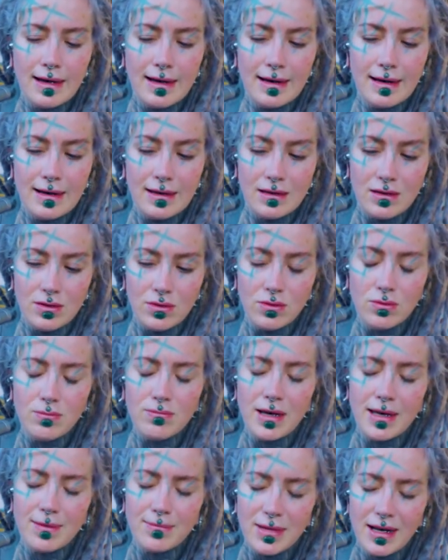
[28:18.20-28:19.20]
I know
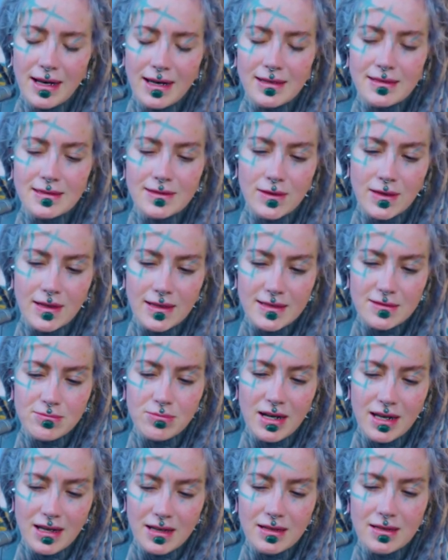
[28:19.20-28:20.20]
my place on this
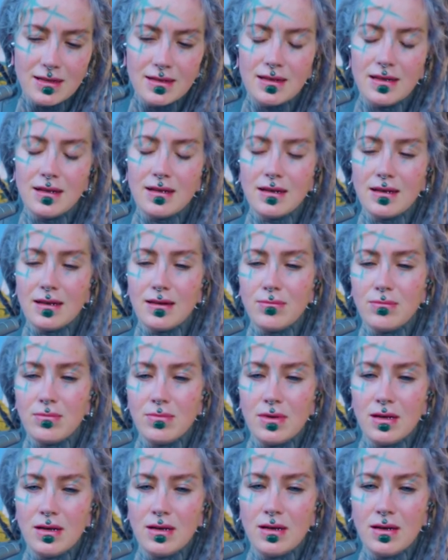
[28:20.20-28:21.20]
planet, and I'm
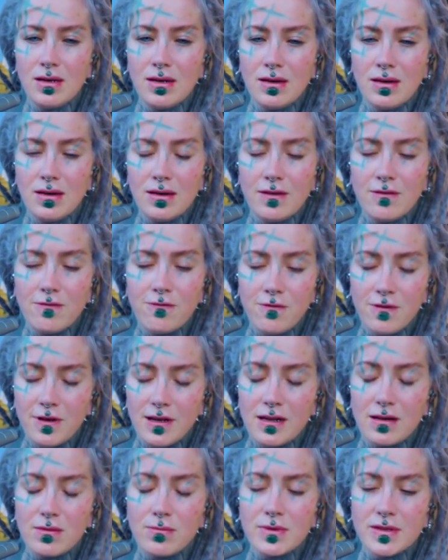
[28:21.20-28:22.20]

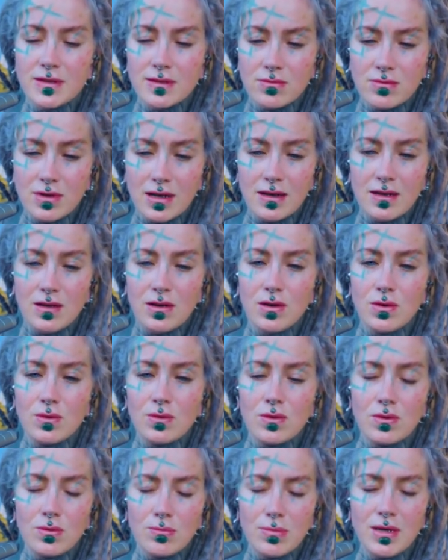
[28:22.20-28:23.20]
filled with
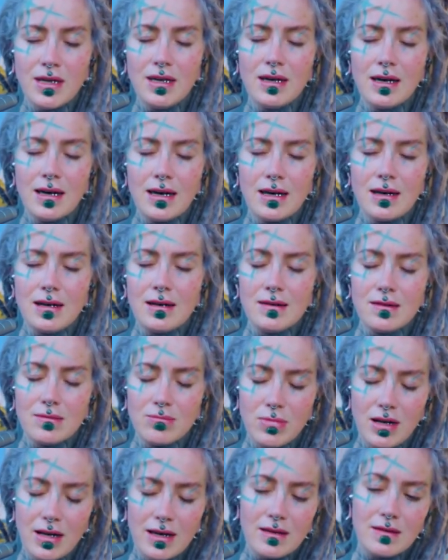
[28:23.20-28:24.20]
gratitude to be at this
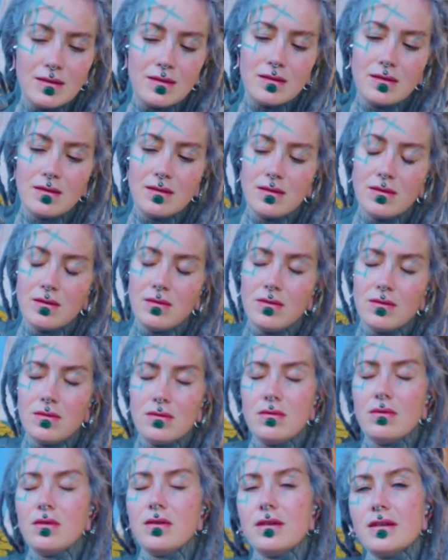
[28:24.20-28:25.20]
place
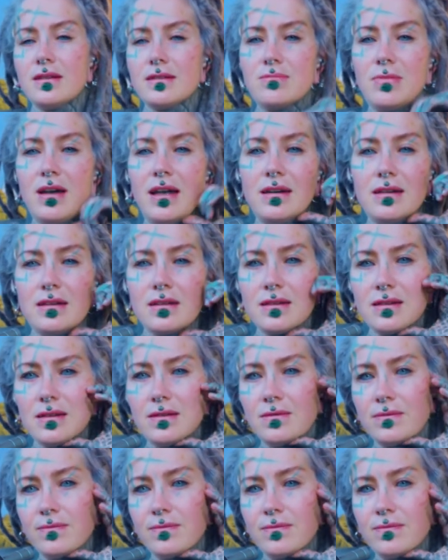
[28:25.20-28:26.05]
on this planet.